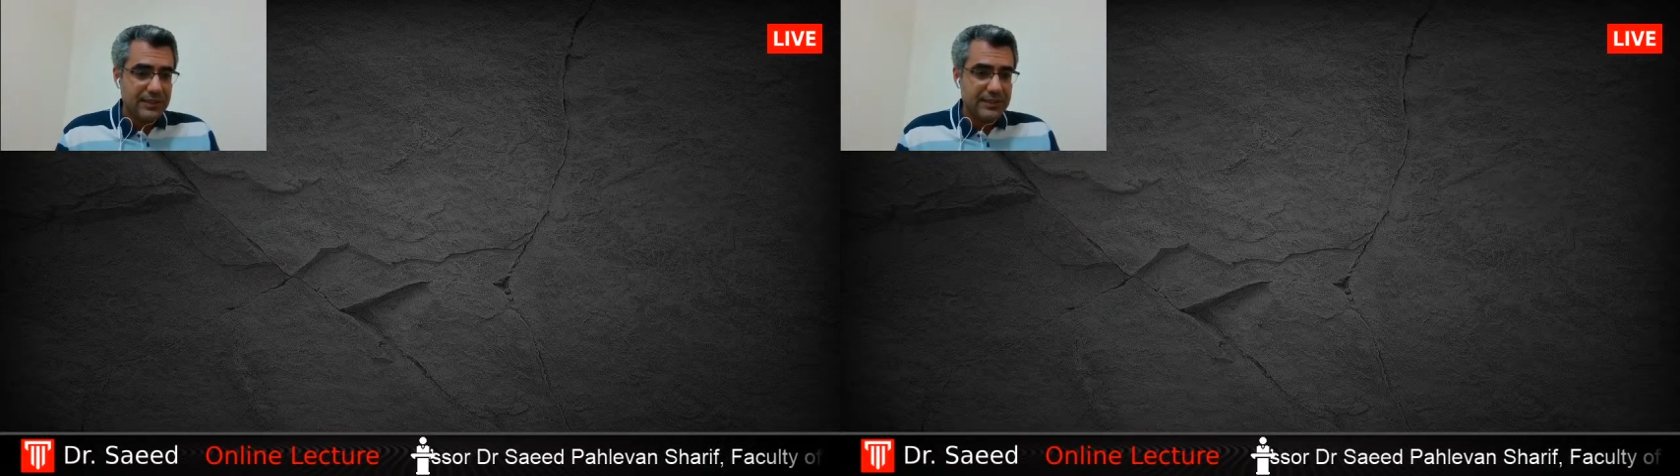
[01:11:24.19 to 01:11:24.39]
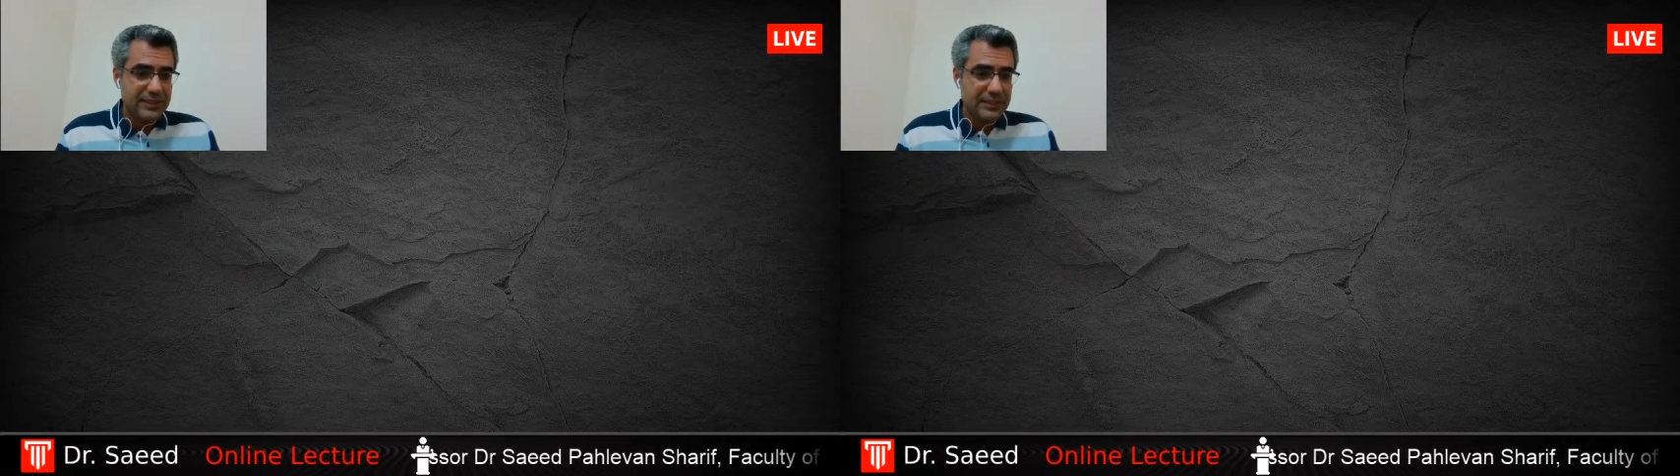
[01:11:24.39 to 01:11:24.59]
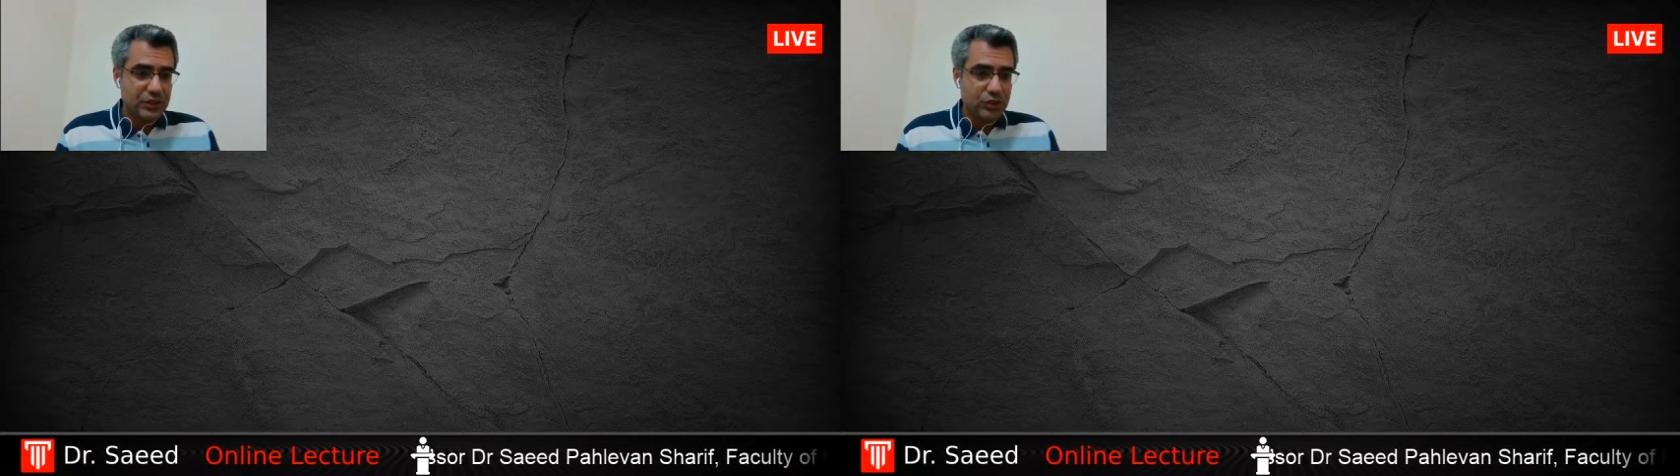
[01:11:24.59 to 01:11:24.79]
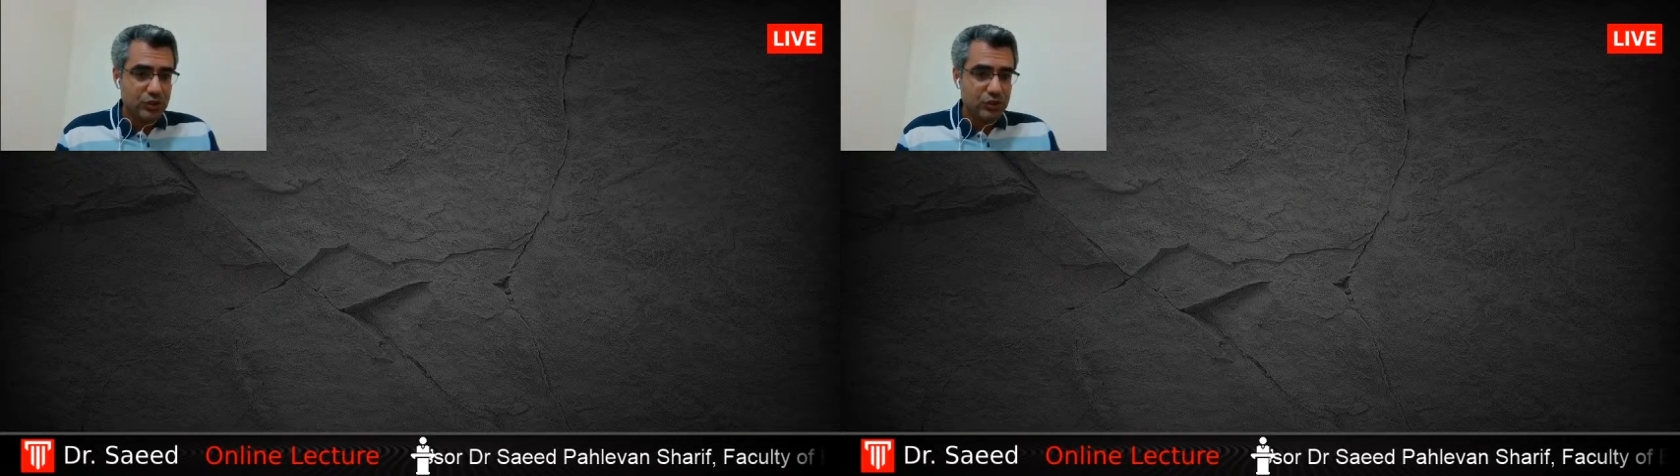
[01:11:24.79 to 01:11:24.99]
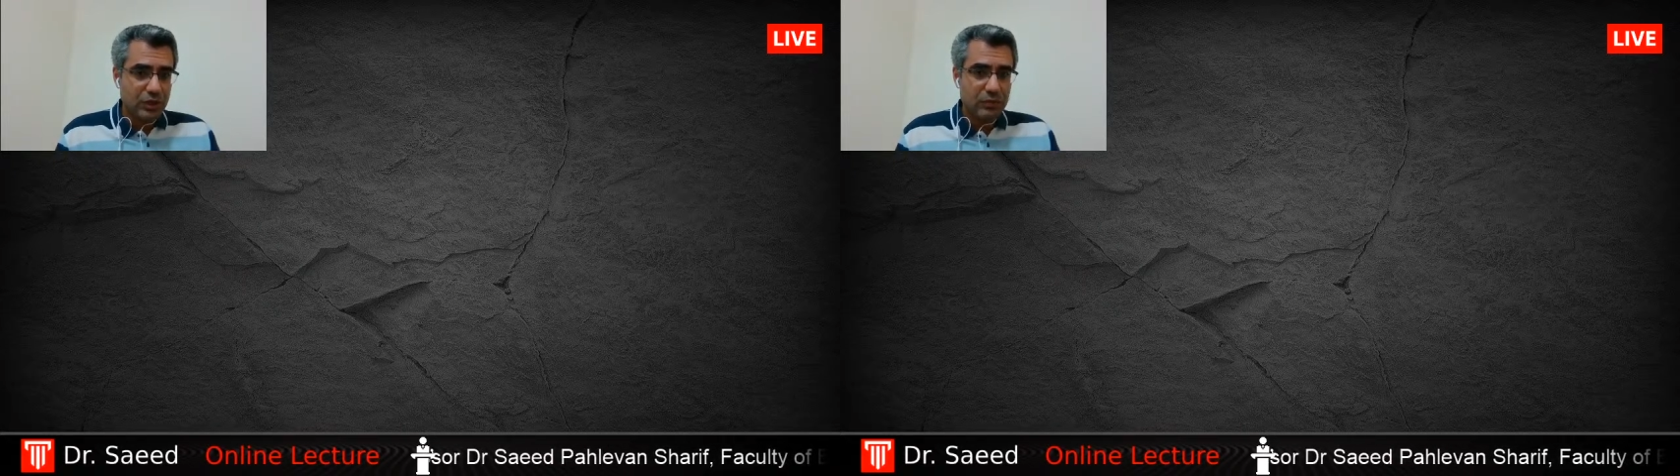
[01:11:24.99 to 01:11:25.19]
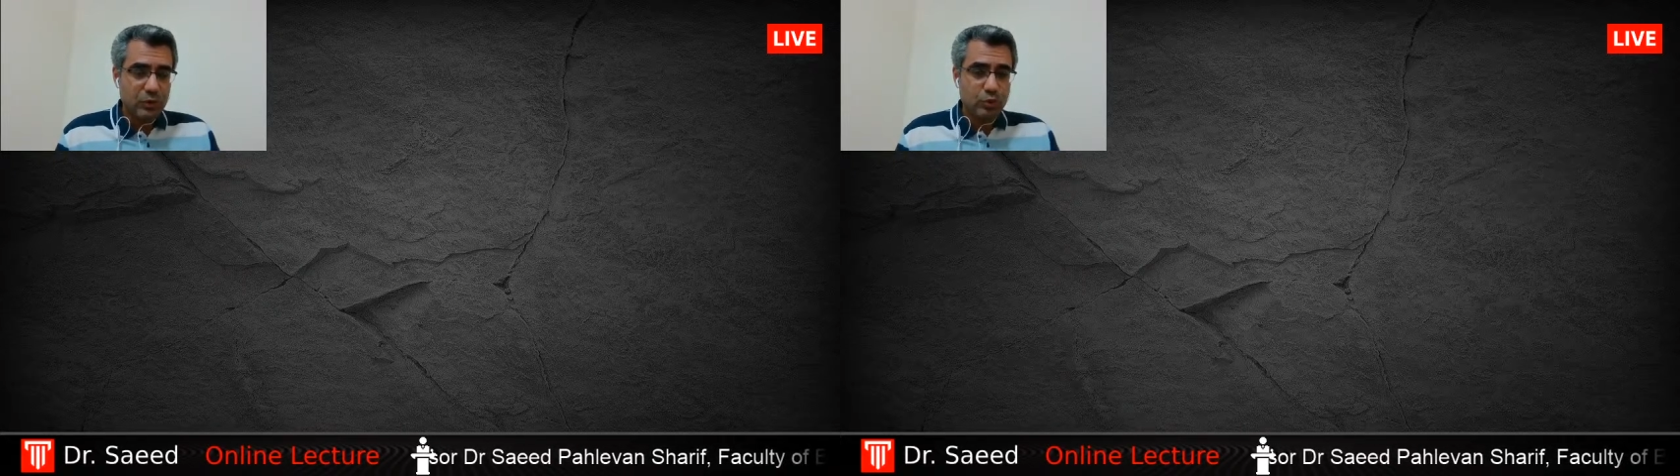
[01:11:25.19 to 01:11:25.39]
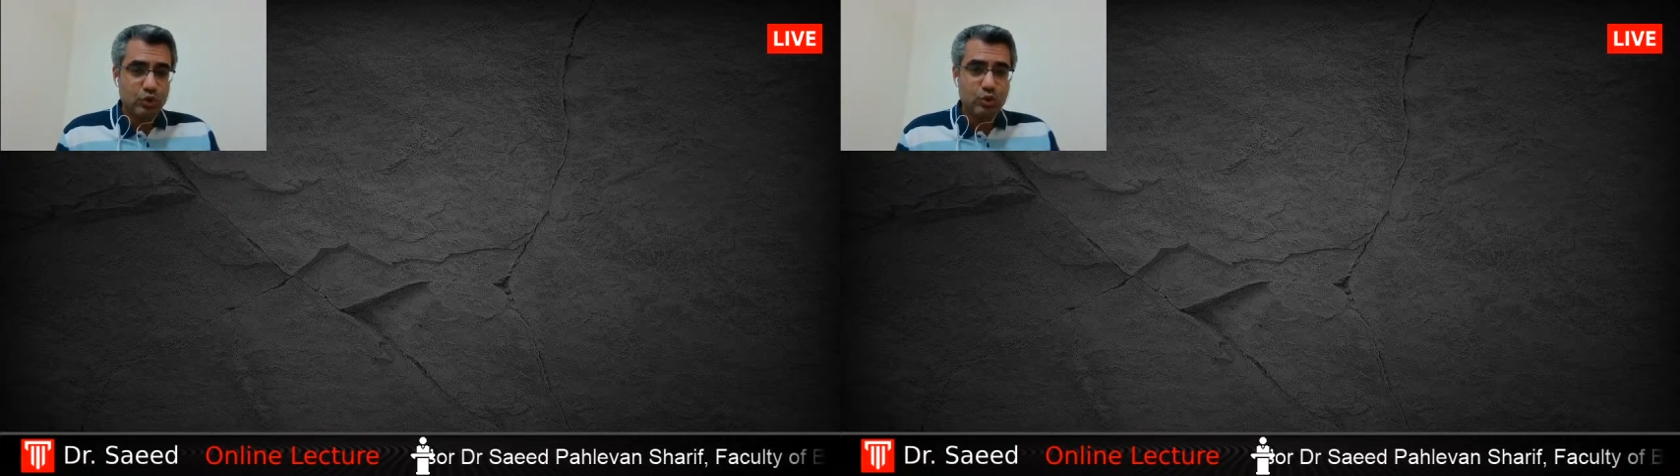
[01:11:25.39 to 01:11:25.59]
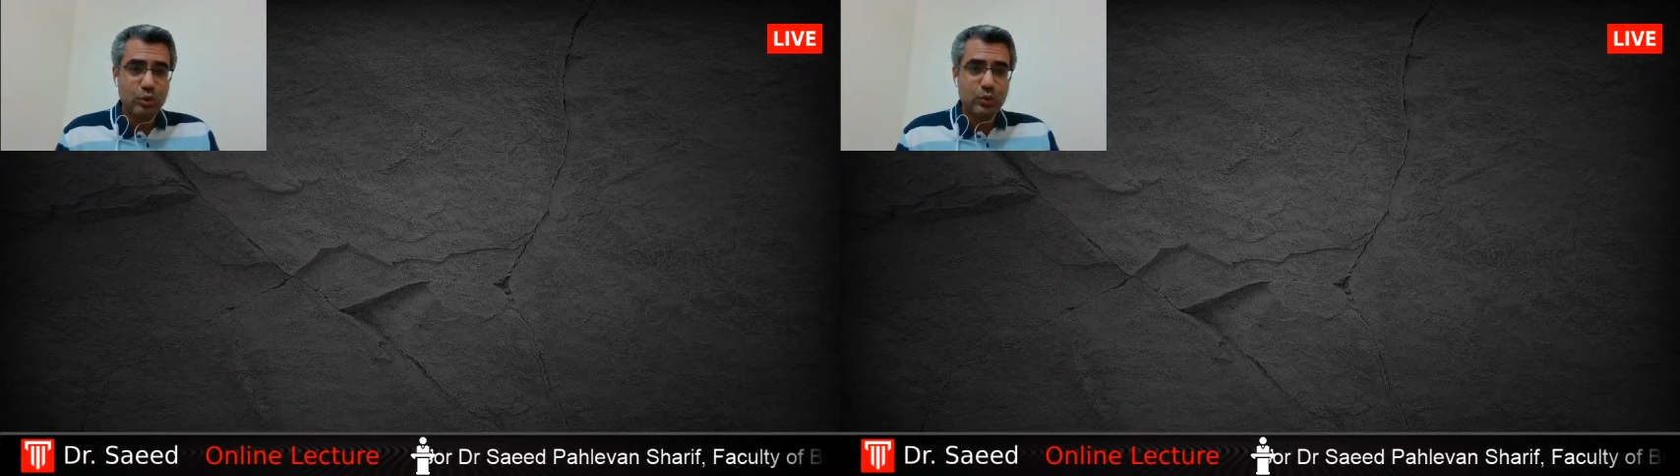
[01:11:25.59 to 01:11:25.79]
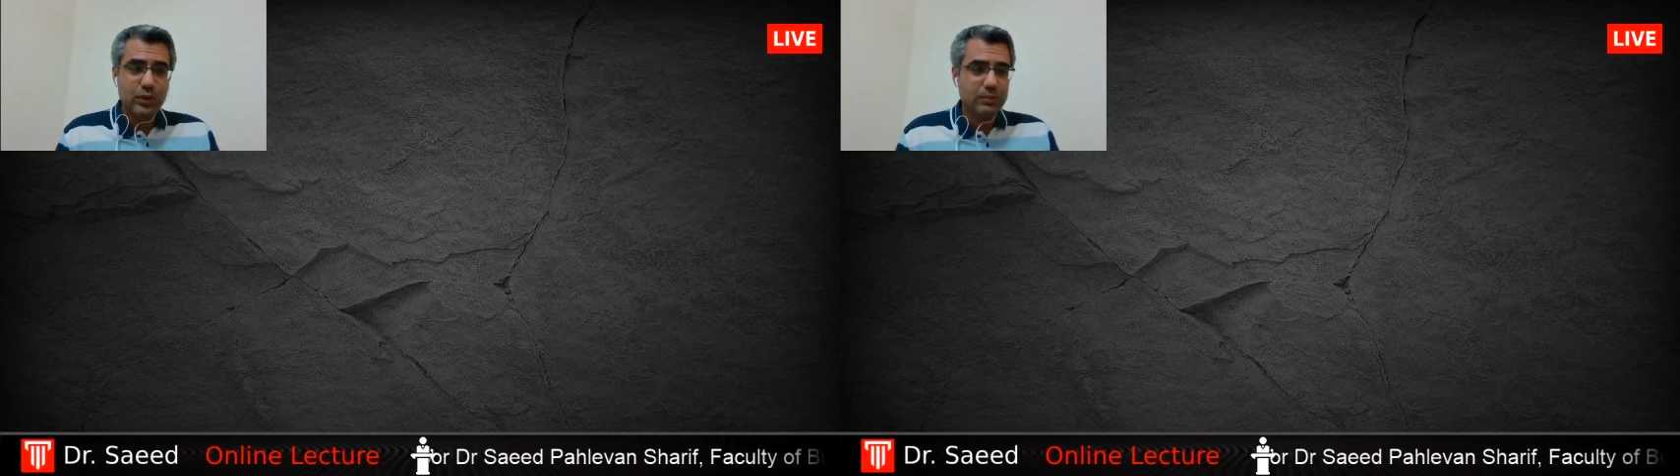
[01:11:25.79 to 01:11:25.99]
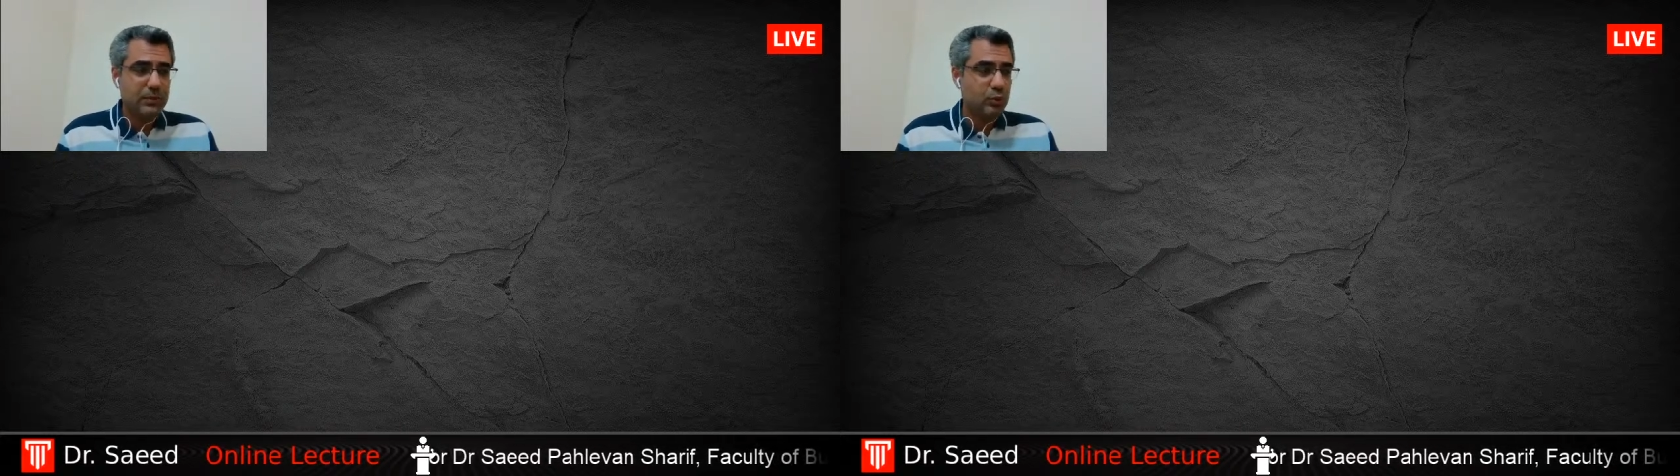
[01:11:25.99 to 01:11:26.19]
secret? Do you want
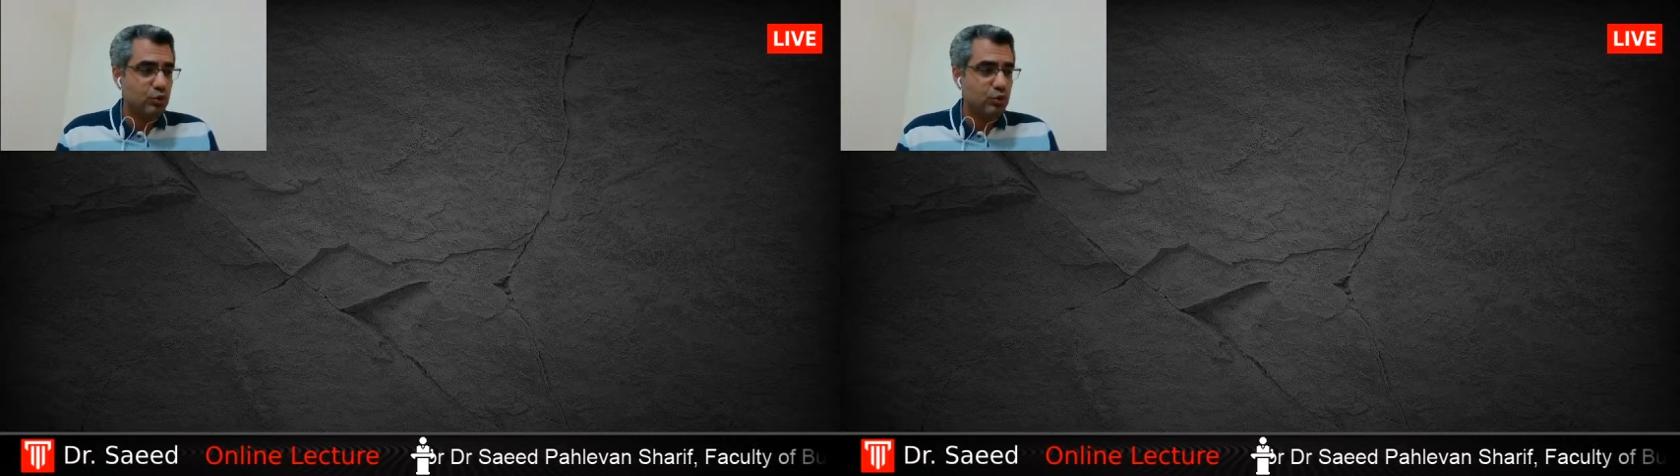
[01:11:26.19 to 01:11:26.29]
me to